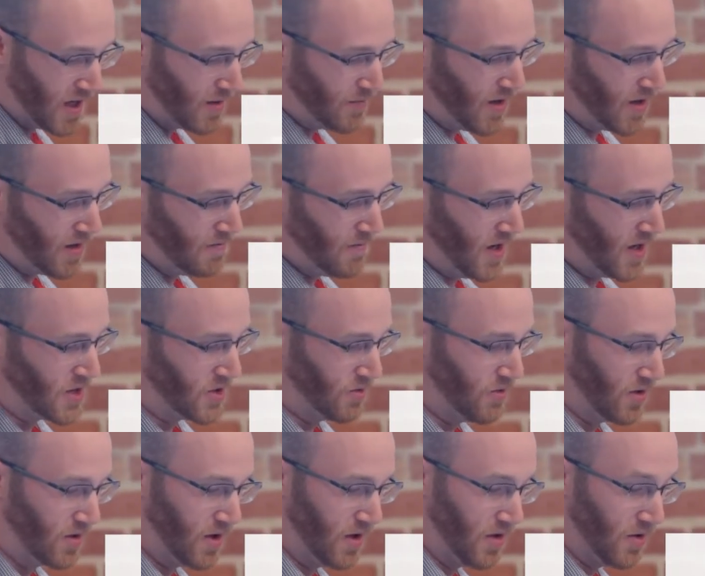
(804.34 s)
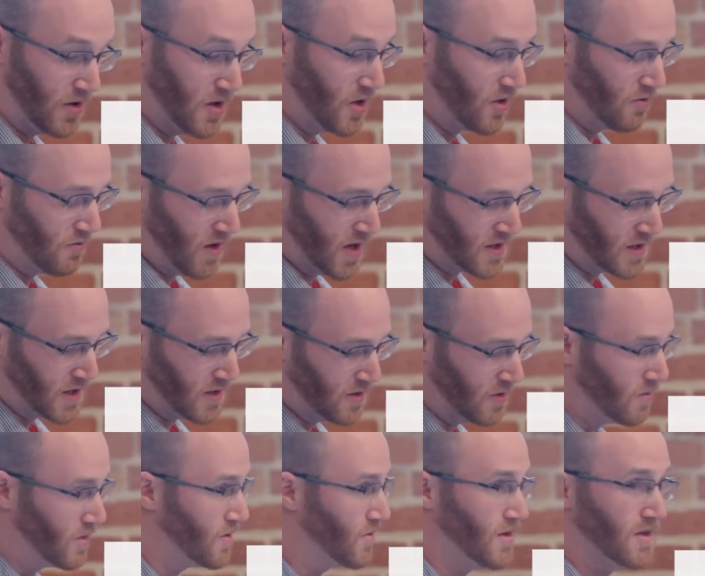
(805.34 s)
about a module called Node Resque,
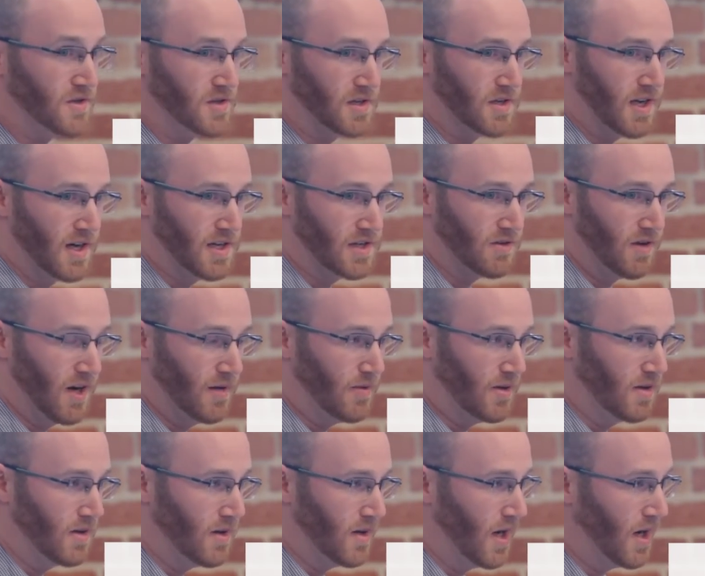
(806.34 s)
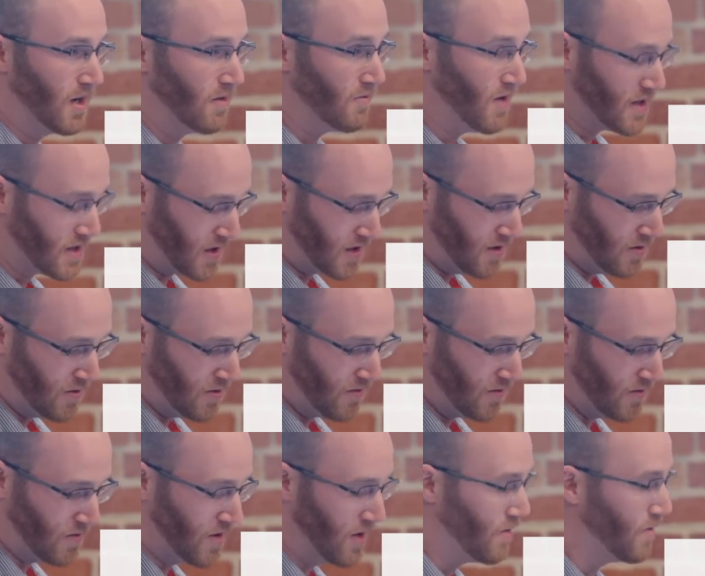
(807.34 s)
which we use at TaskRabbit. Resque, if
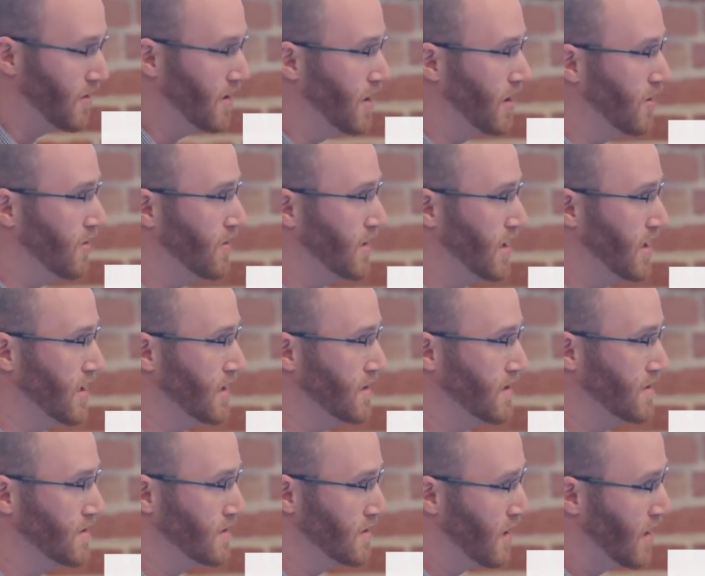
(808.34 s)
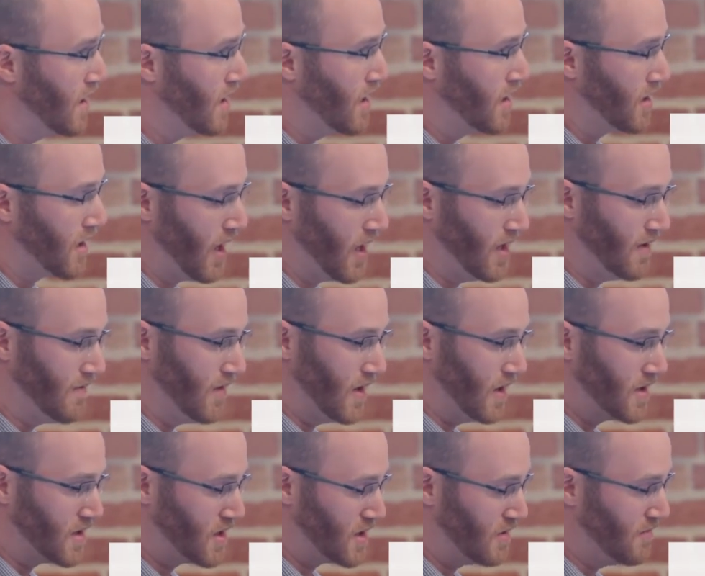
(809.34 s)
you don't know, is kind of a
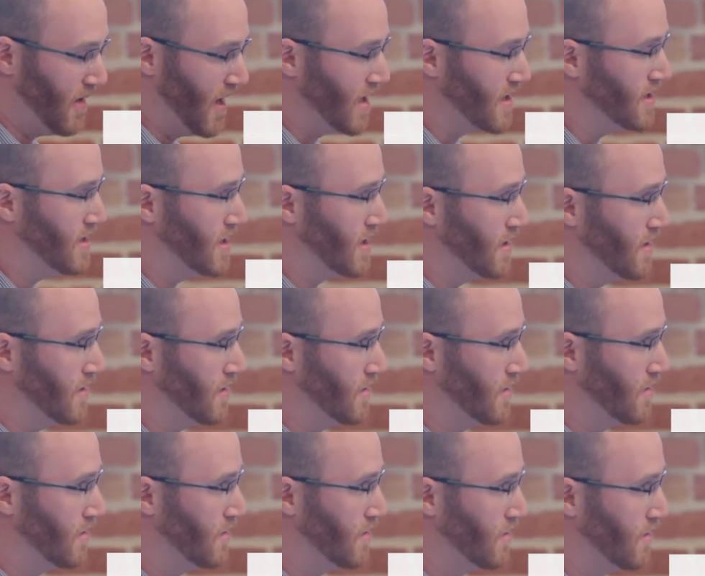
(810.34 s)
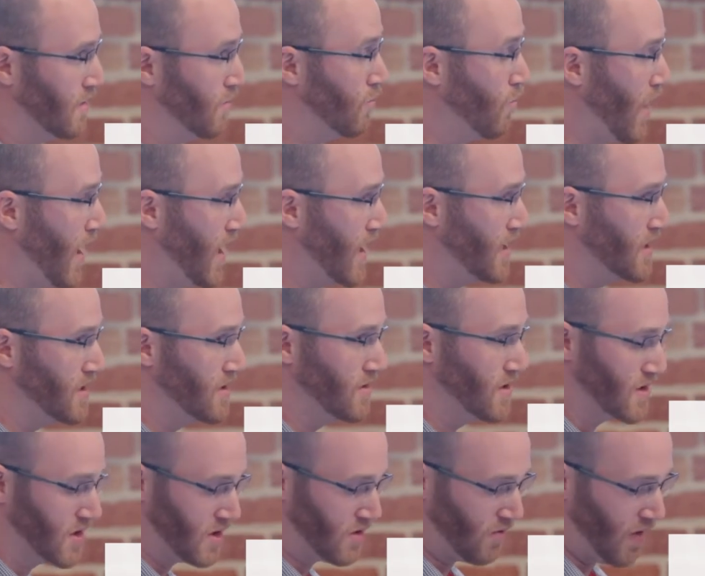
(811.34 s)
semantic way to
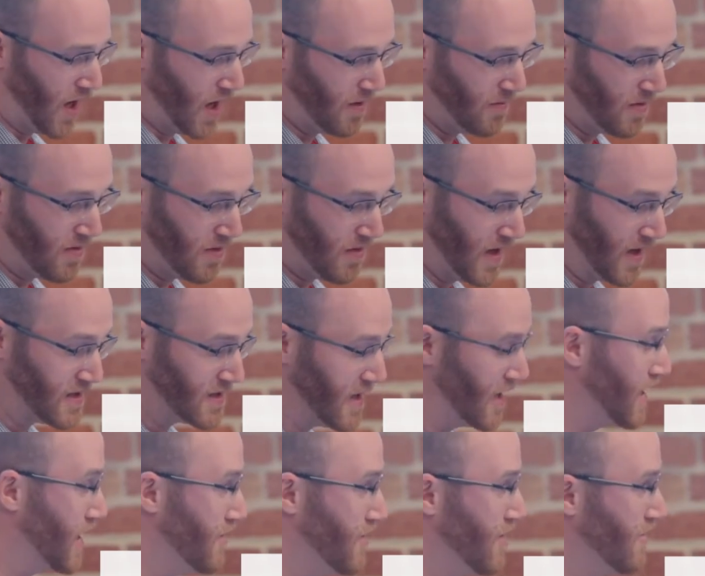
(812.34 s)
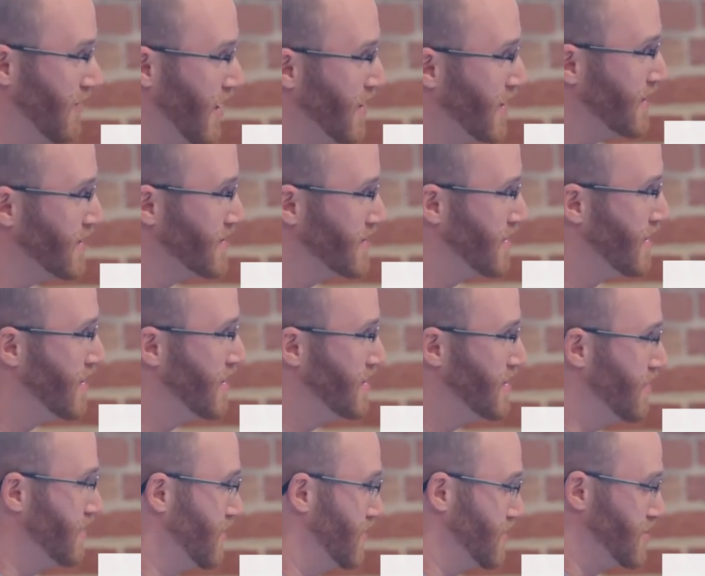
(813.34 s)
describe things that live in Redis. So
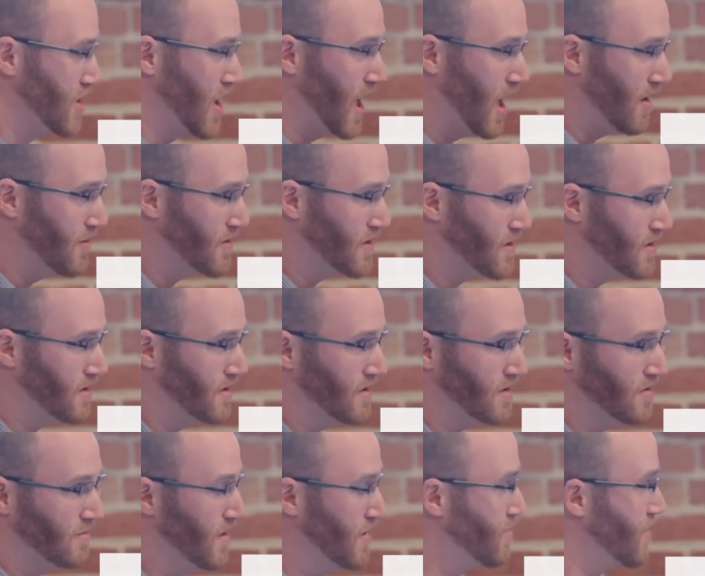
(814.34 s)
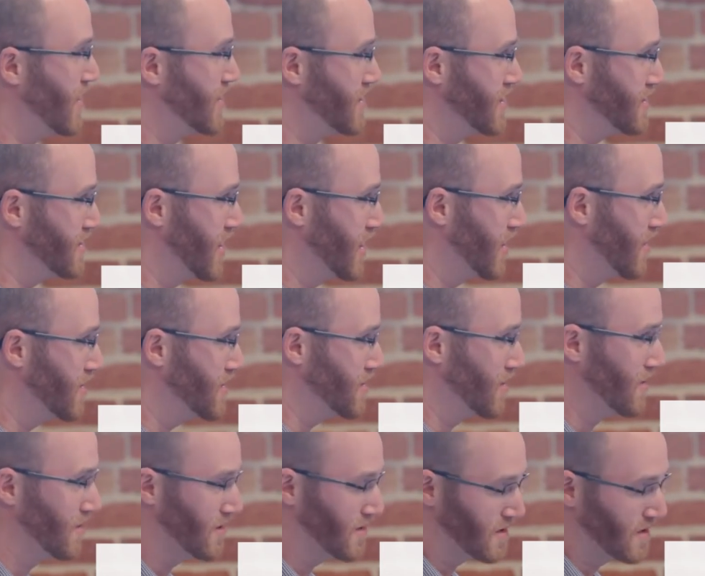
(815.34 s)
they're jobs to be processed later. So
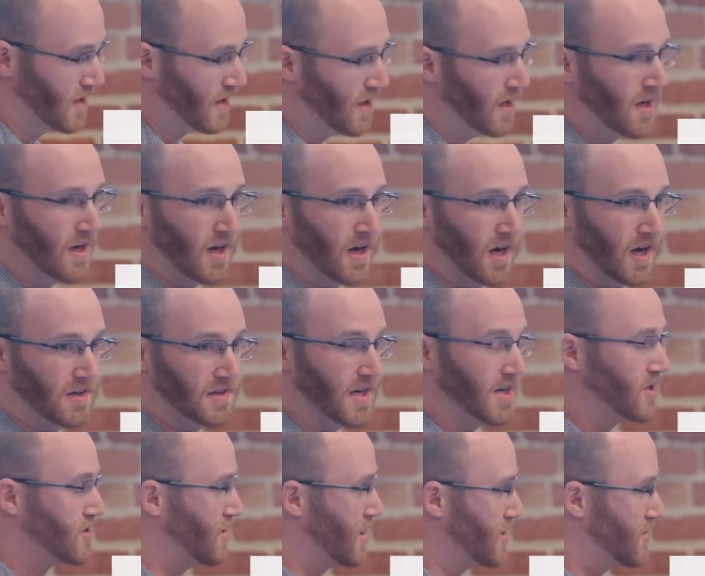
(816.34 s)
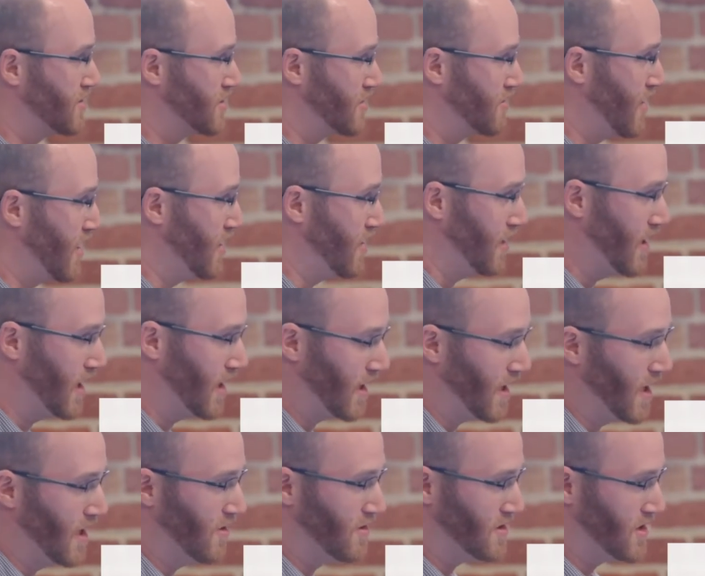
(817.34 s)
there's data structures around like,
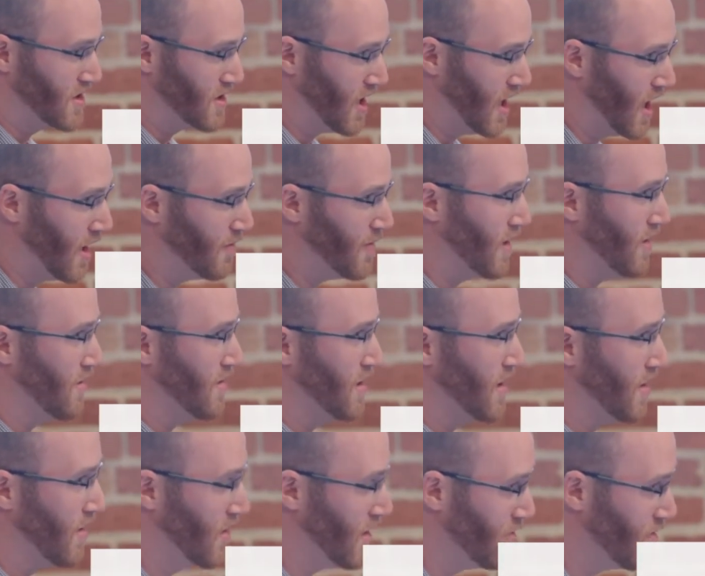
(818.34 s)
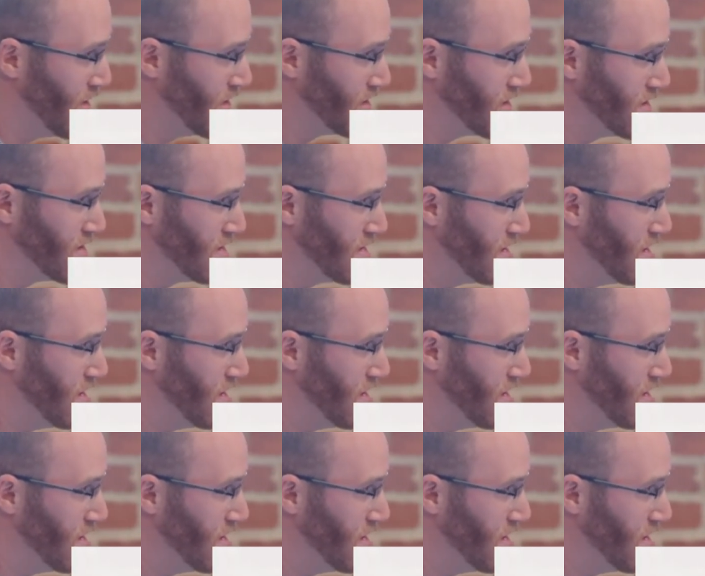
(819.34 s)
here's a job, here are the arguments.